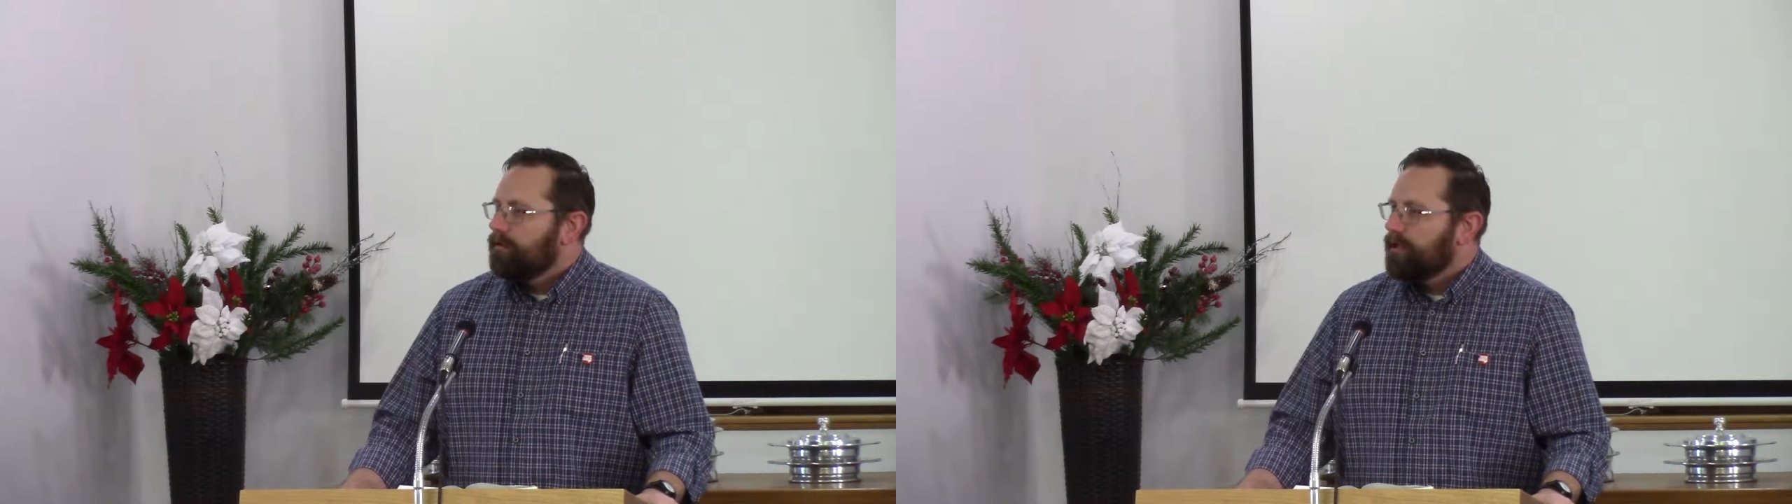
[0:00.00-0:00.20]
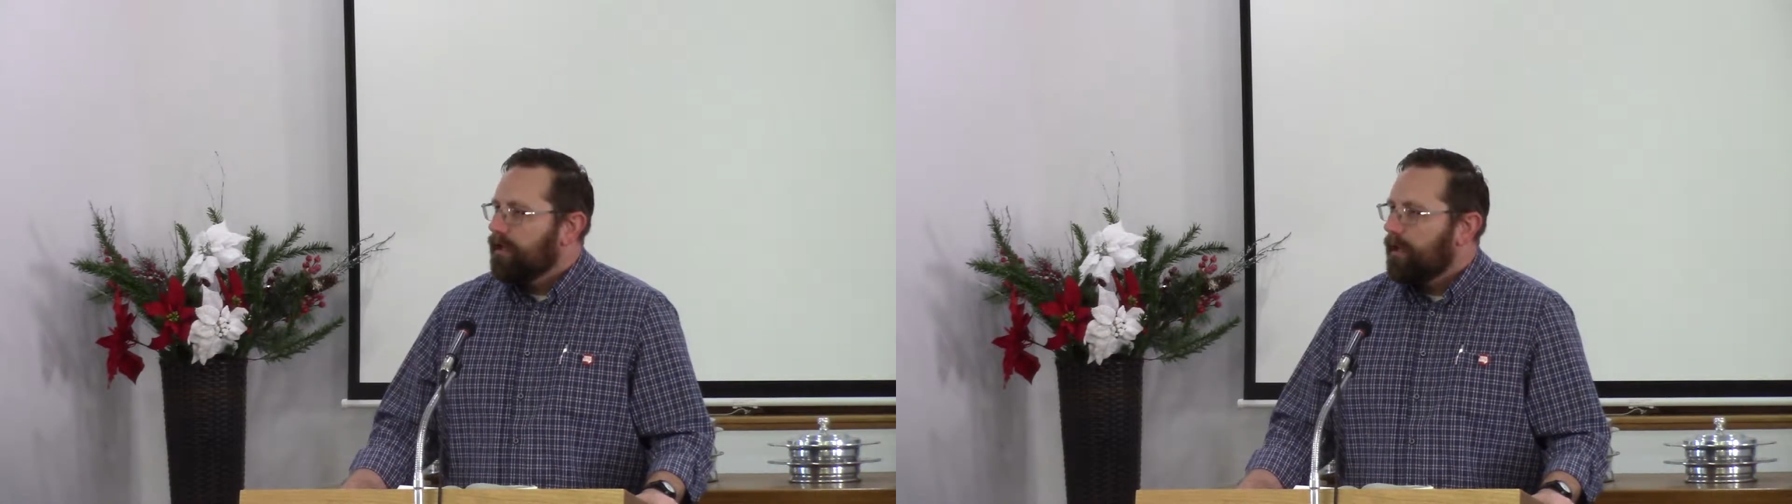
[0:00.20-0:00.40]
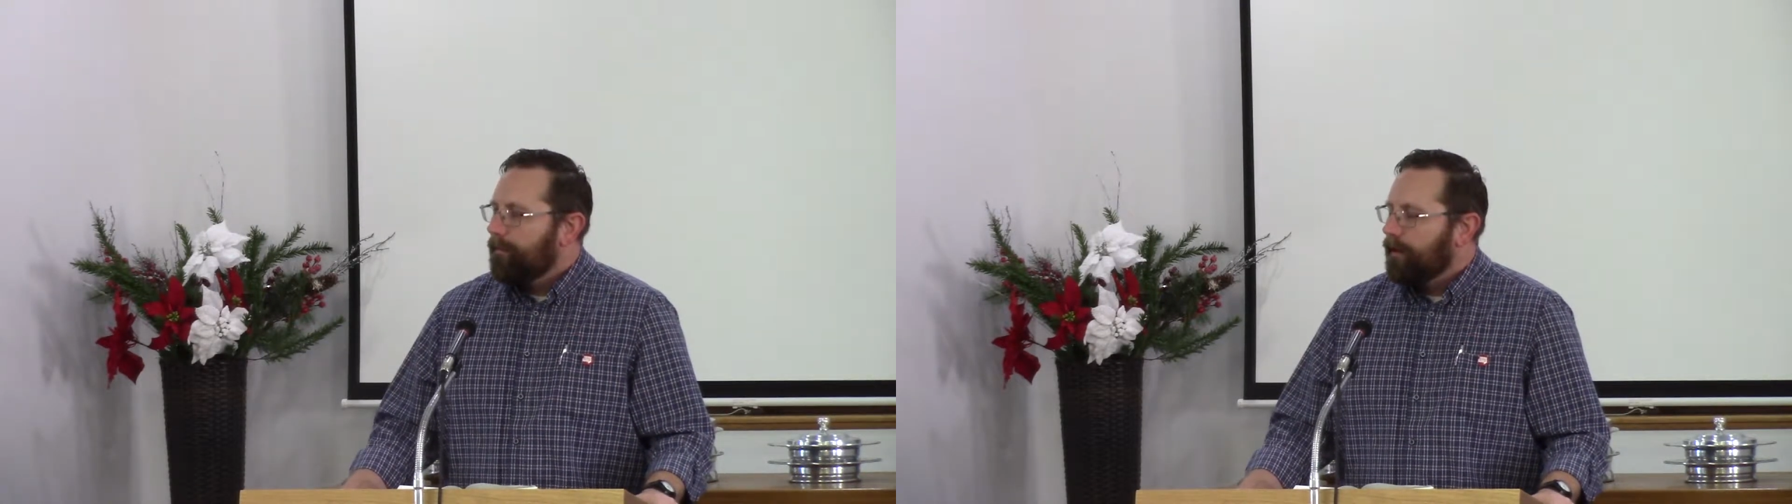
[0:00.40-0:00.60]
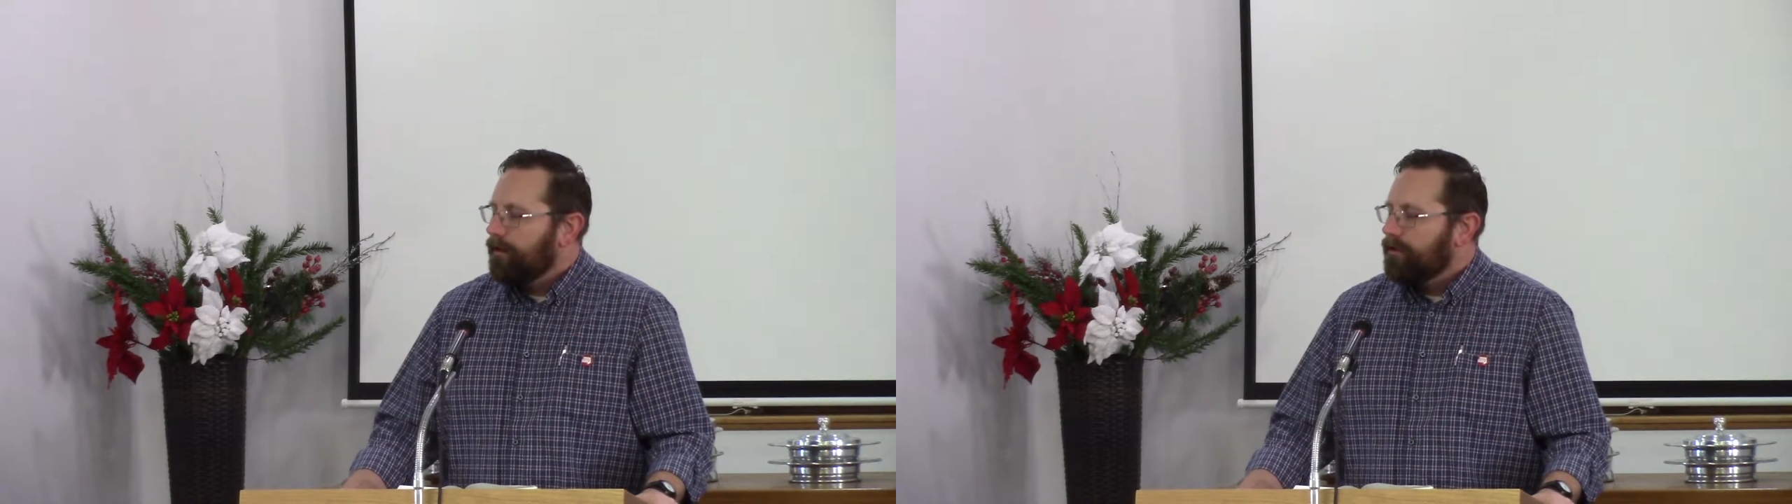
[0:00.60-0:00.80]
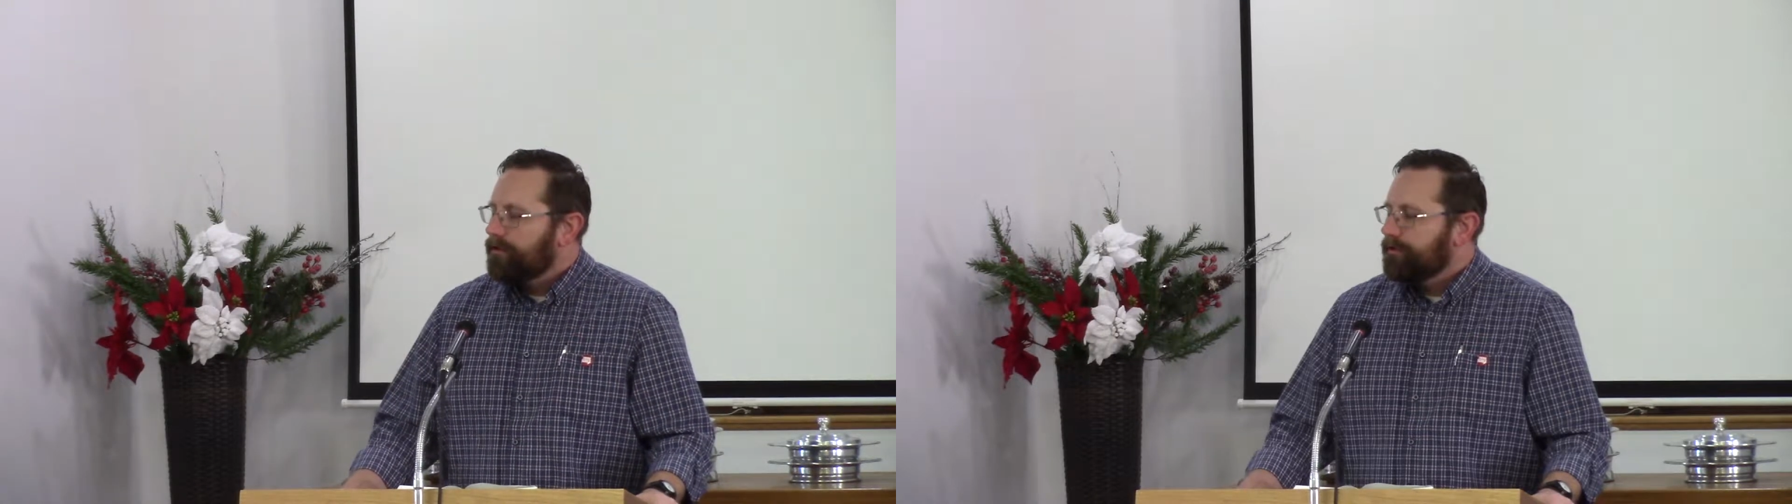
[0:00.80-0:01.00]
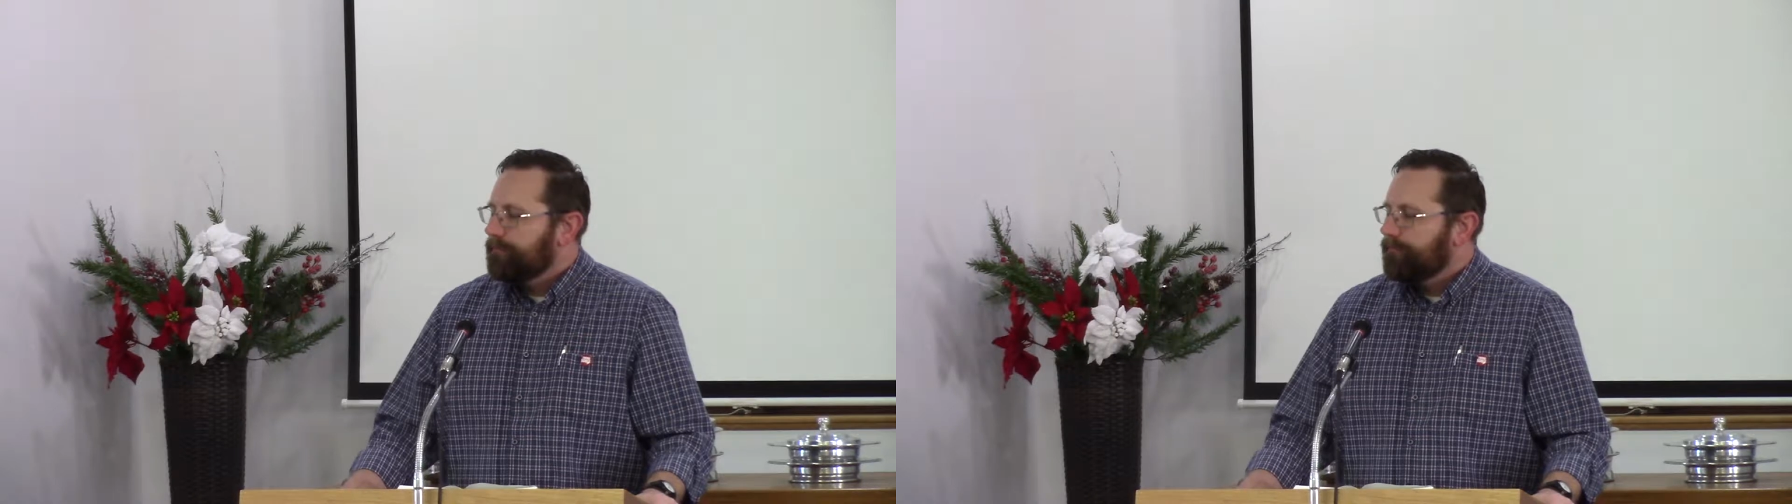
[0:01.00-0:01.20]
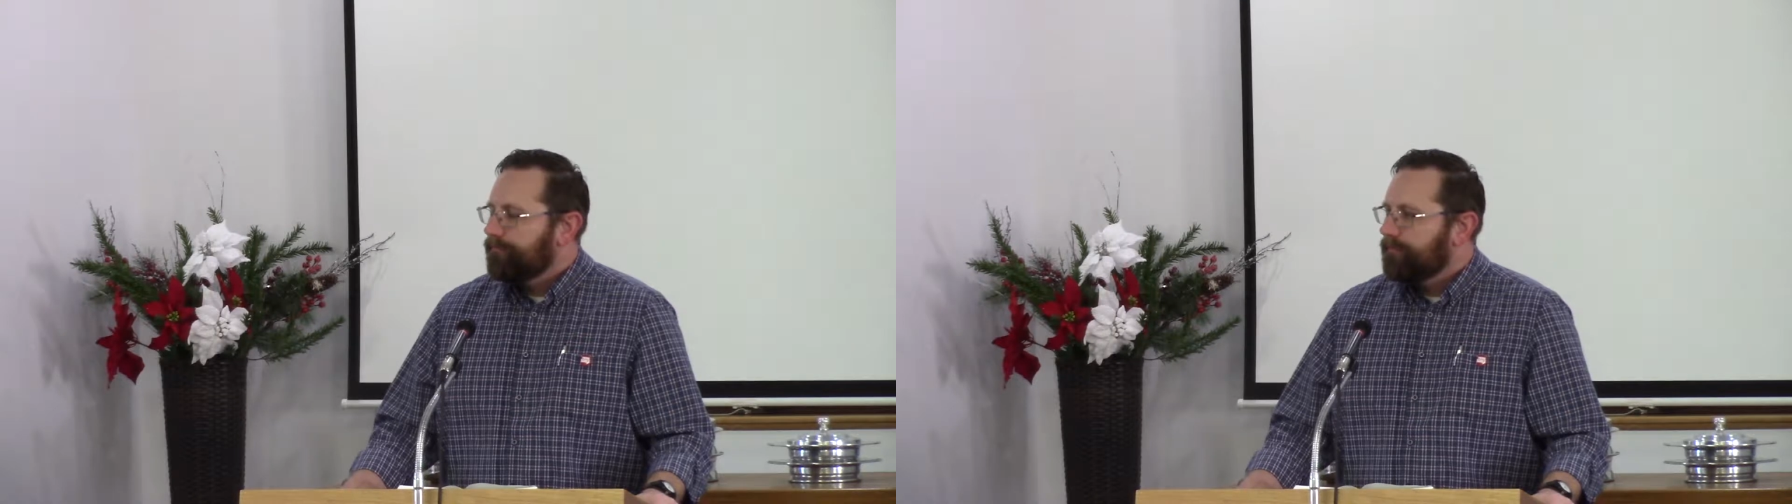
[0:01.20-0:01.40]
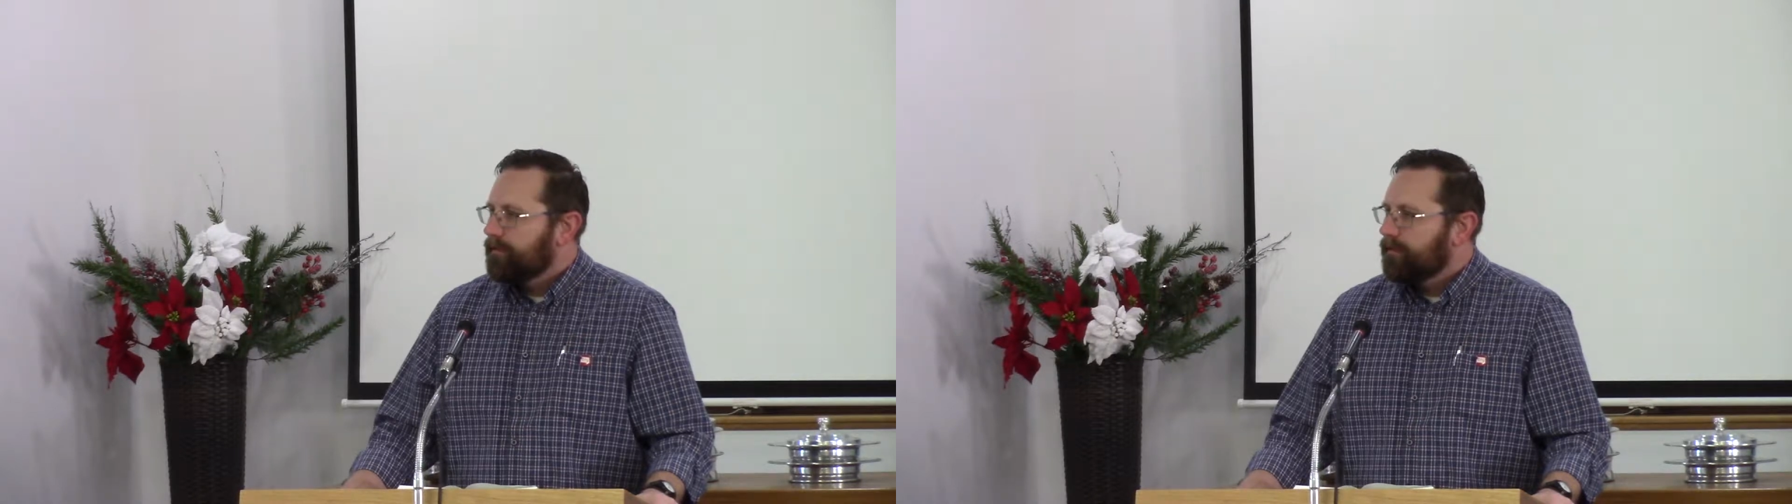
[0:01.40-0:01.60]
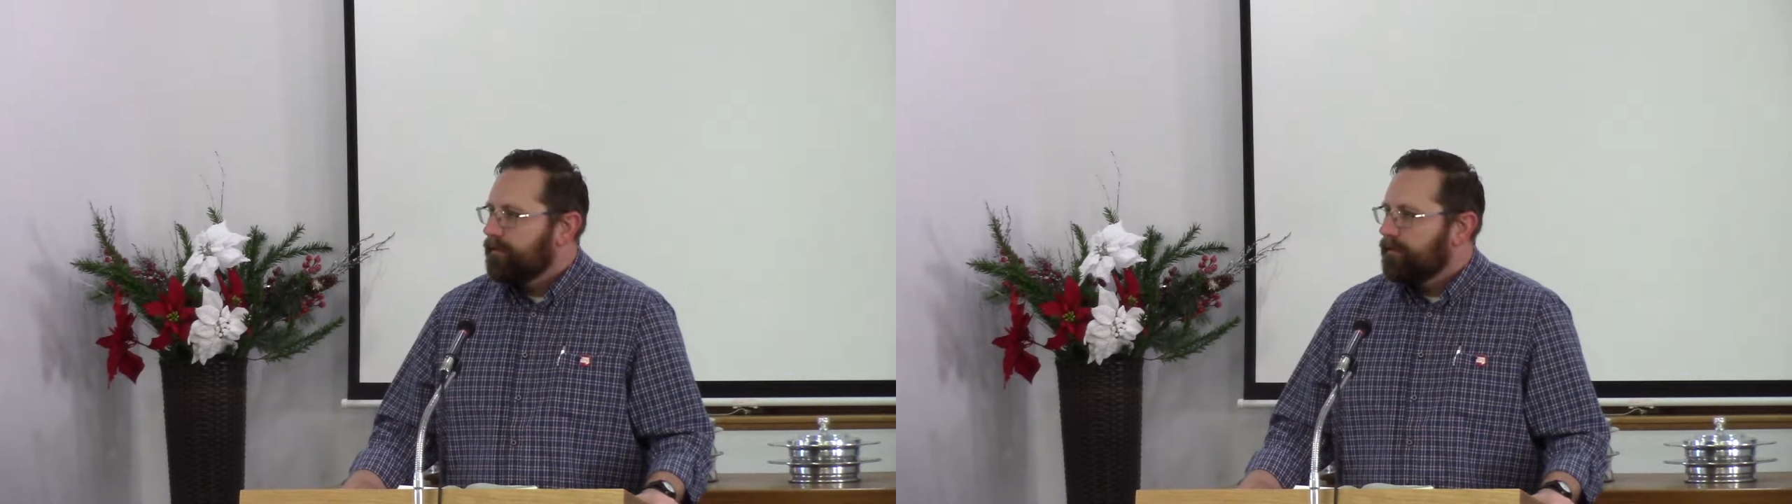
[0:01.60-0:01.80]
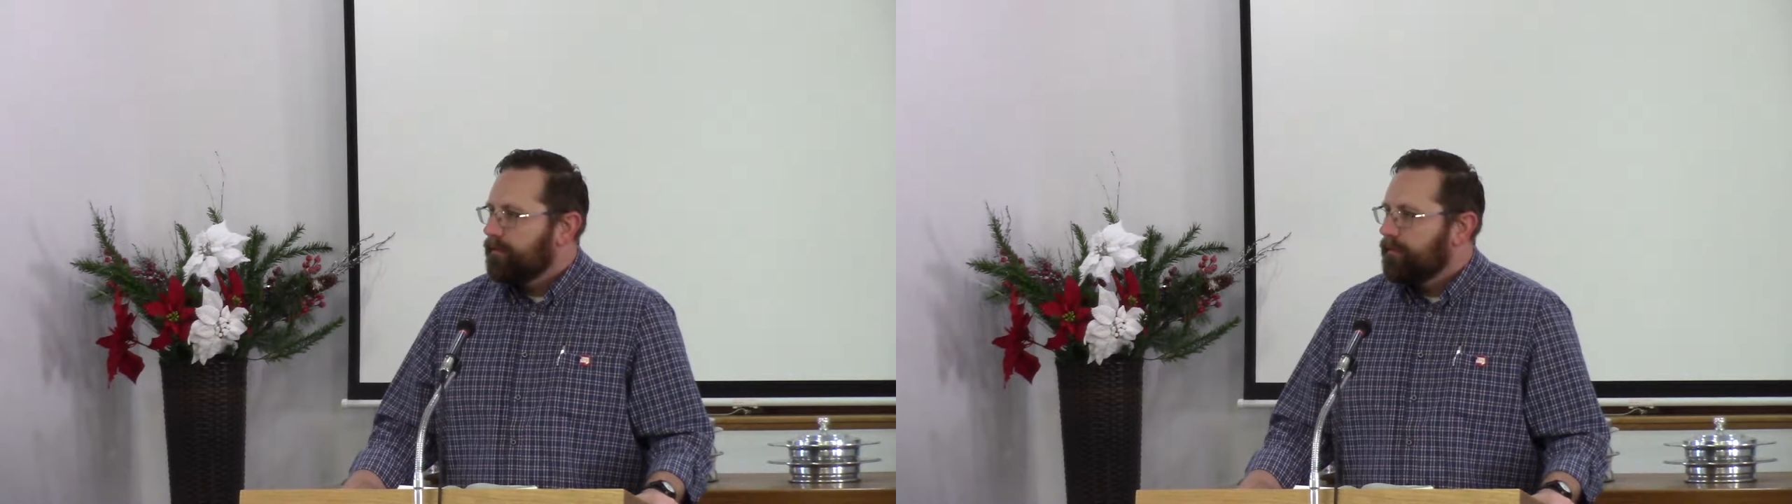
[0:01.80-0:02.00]
shall not perish,
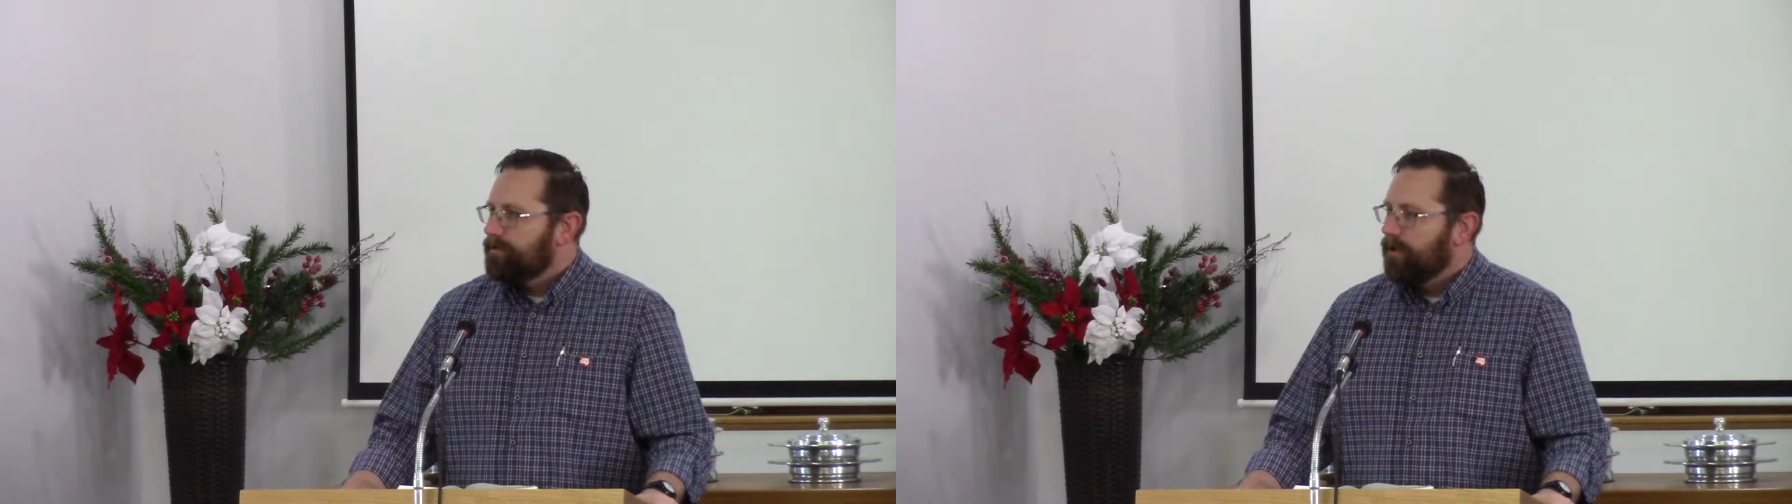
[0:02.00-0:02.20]
but